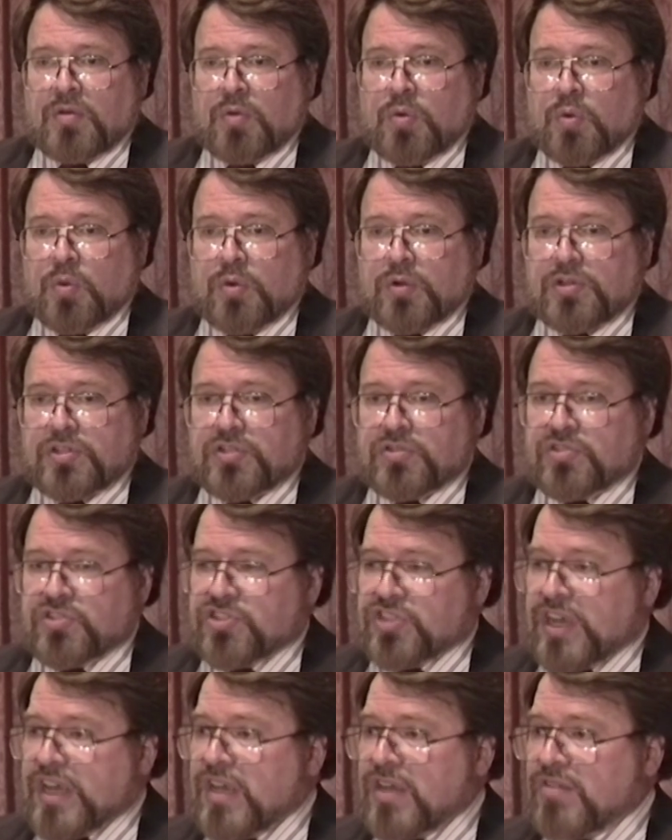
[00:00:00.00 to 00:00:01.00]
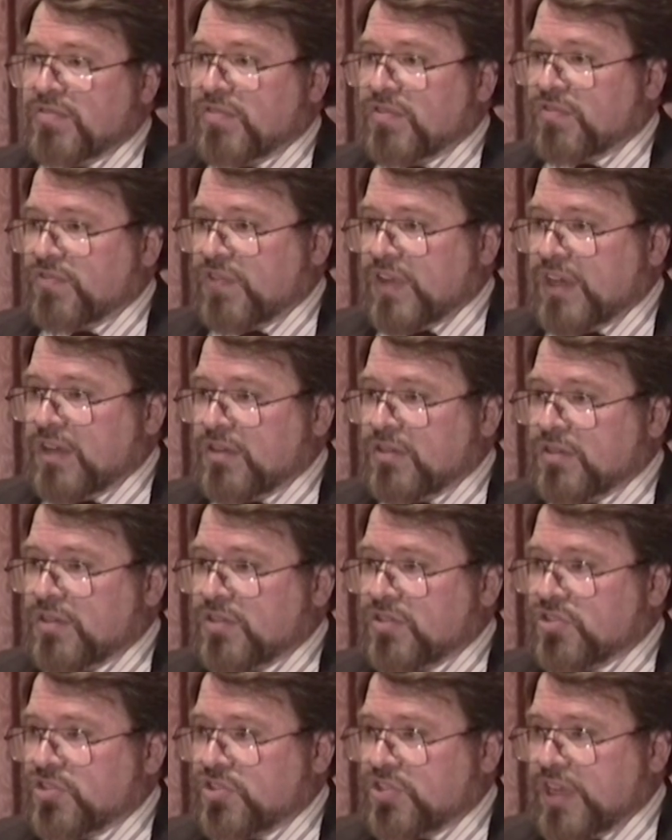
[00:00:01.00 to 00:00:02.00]
or to save failed
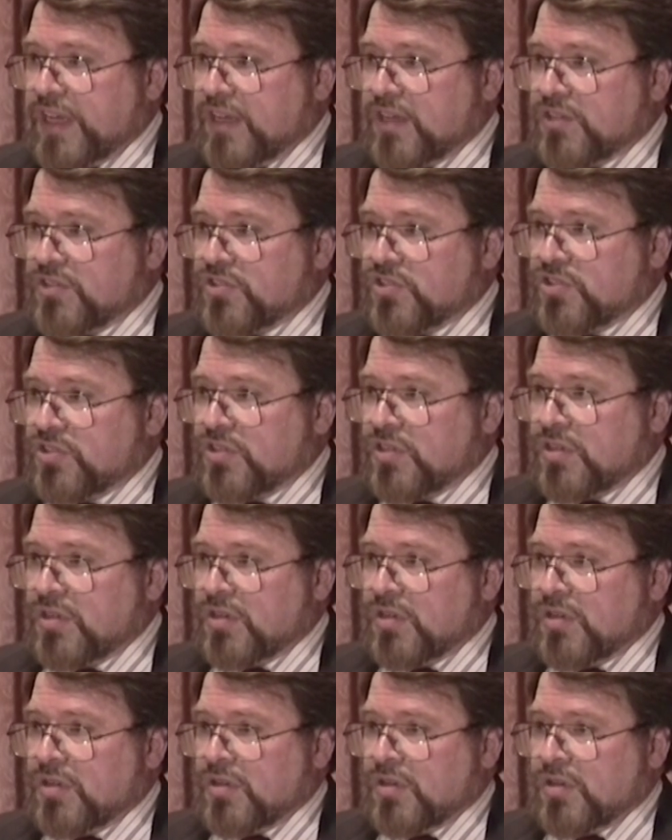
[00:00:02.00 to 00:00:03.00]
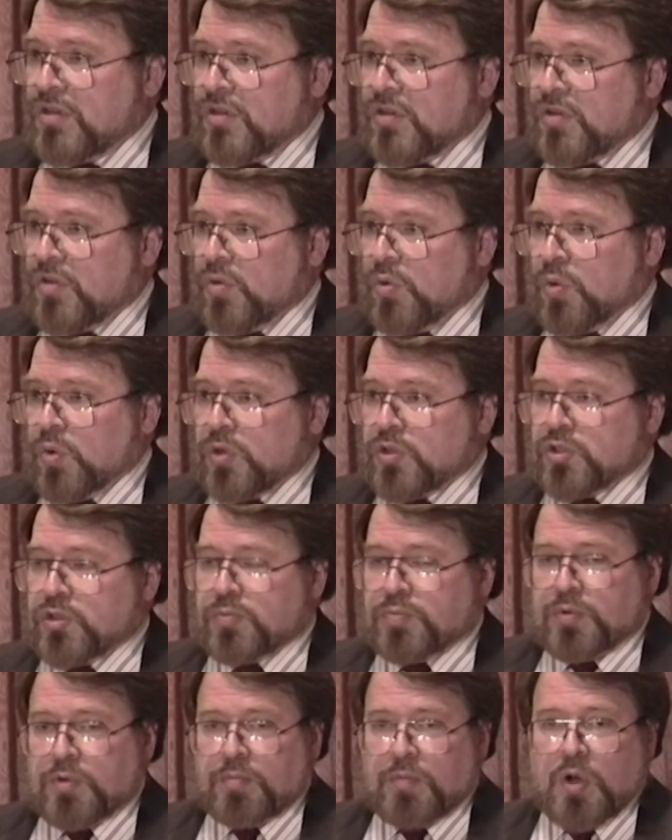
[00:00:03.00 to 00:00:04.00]
states or to
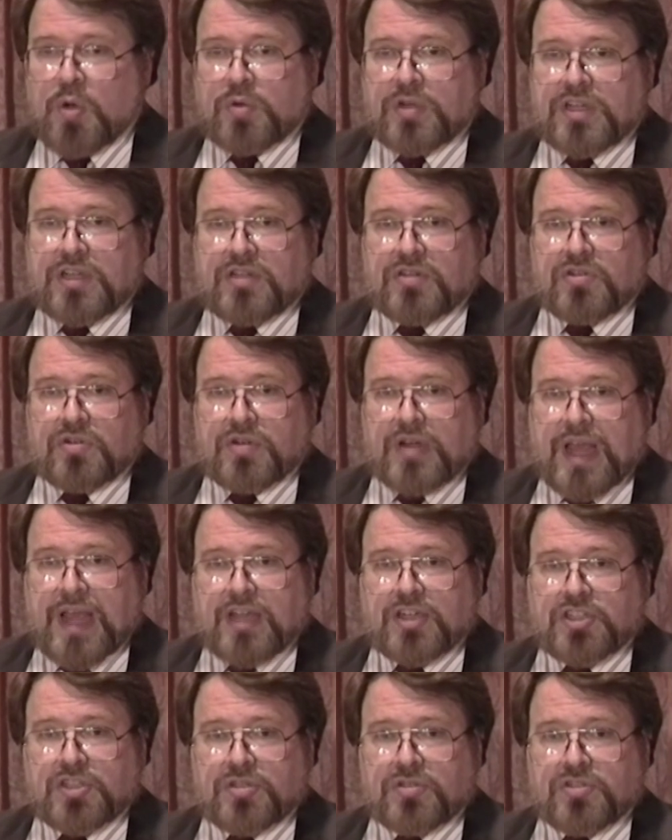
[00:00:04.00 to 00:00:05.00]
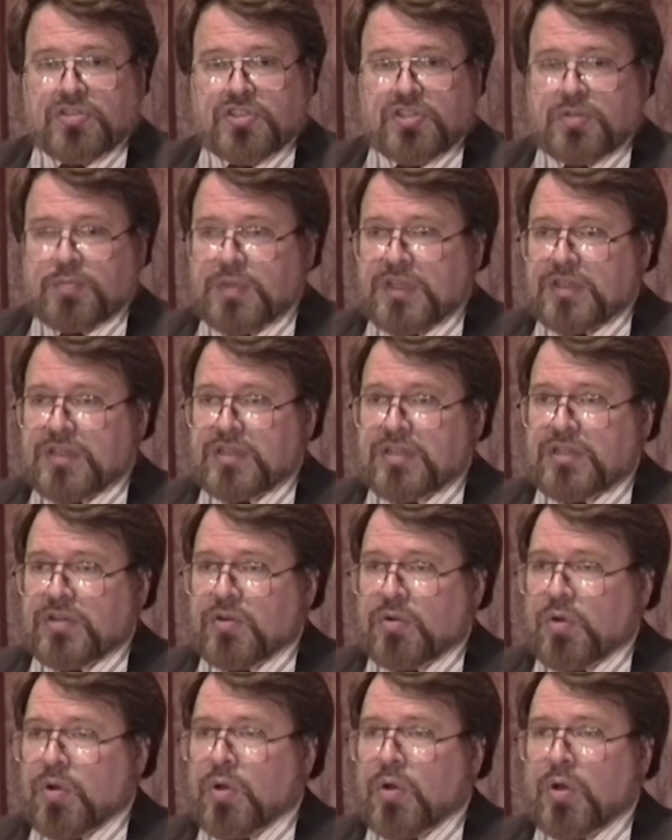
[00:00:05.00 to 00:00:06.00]
promote international stability
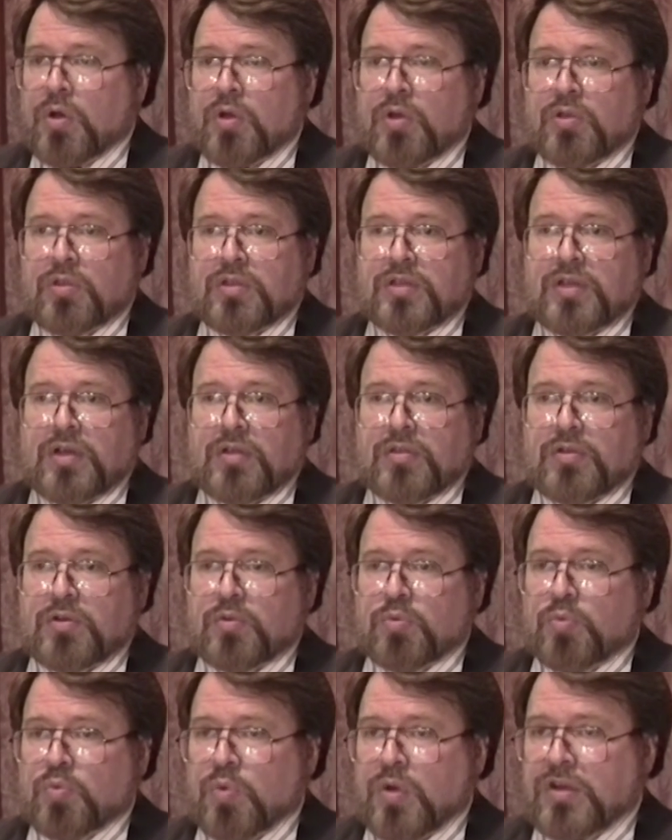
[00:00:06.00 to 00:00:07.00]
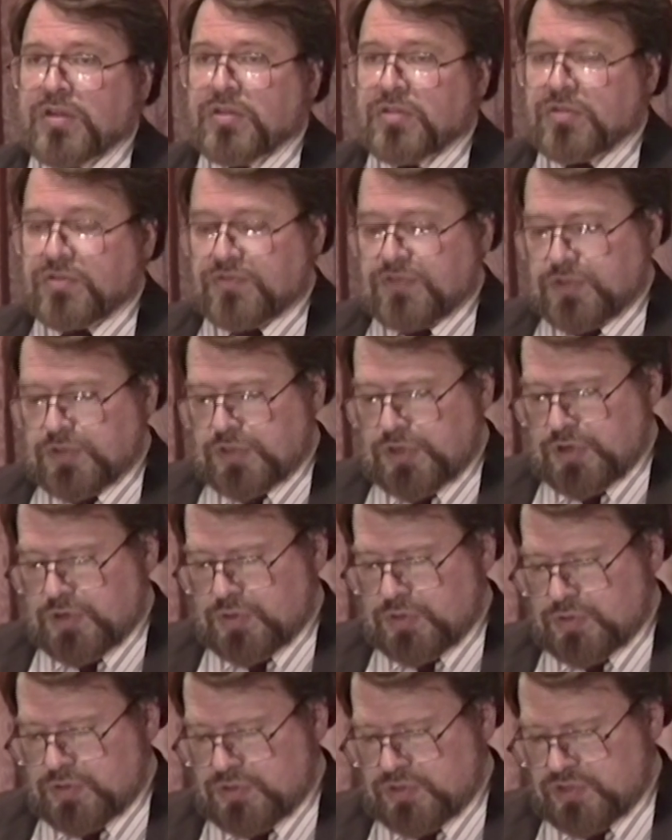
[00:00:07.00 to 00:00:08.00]
or all the other wonderful
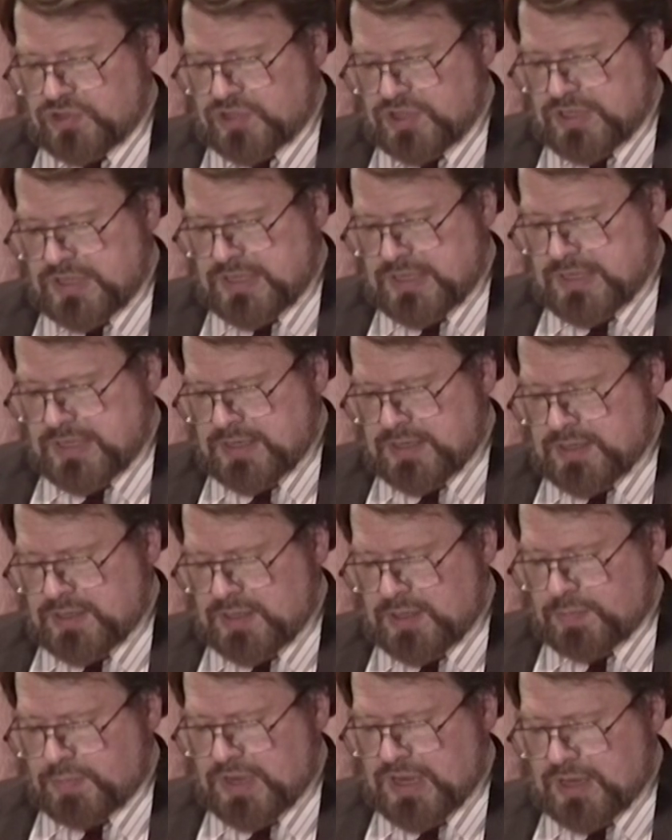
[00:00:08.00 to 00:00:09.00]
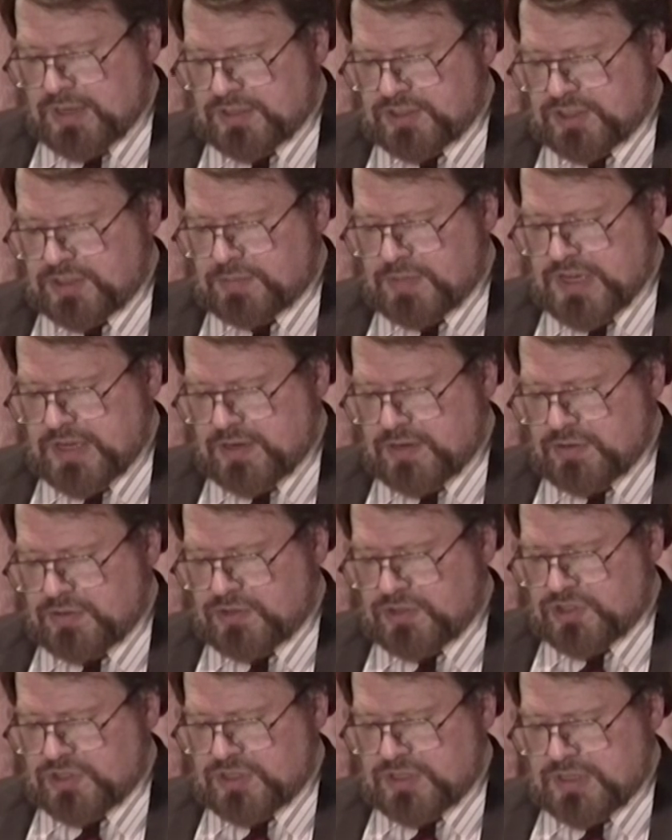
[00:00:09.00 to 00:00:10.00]
goals that
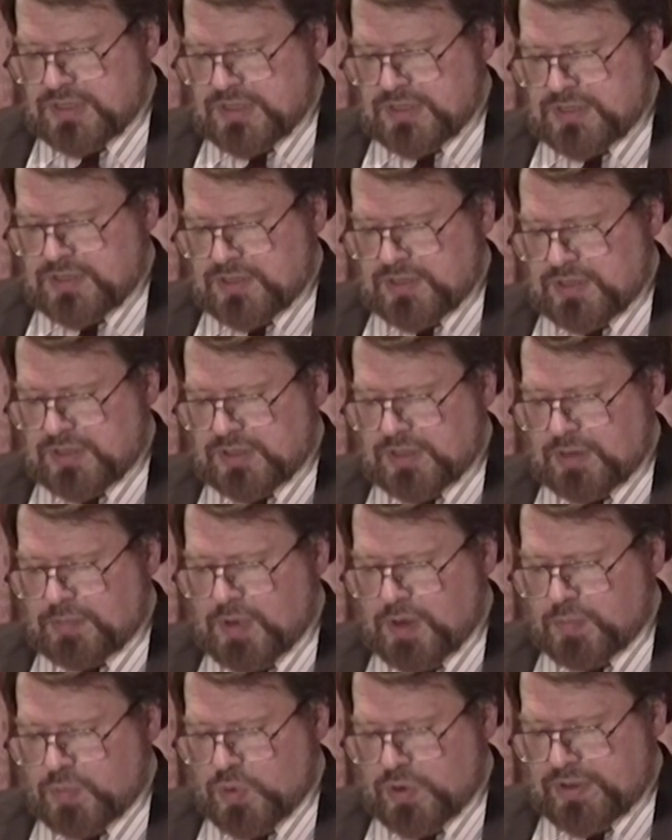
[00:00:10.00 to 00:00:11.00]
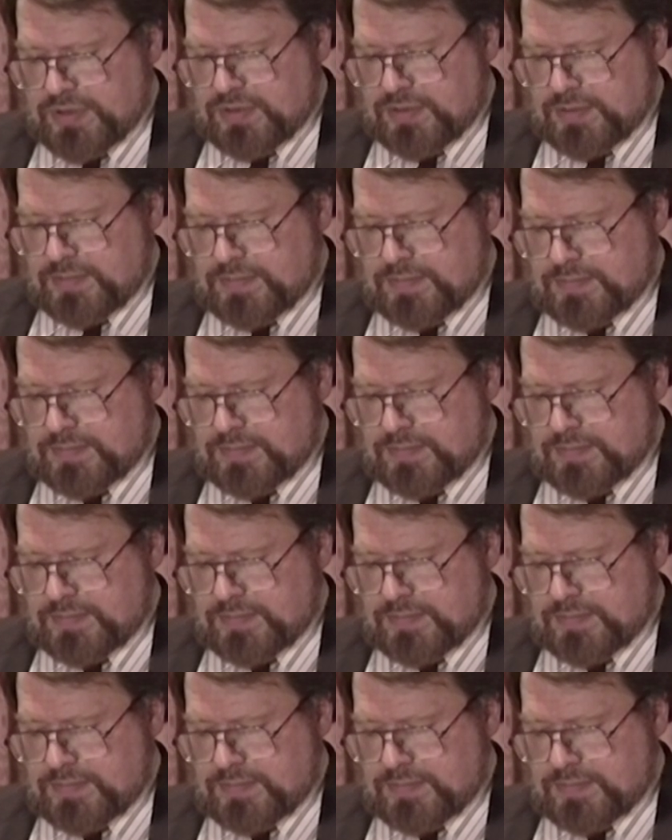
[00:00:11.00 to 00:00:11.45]
policymakers can come up with.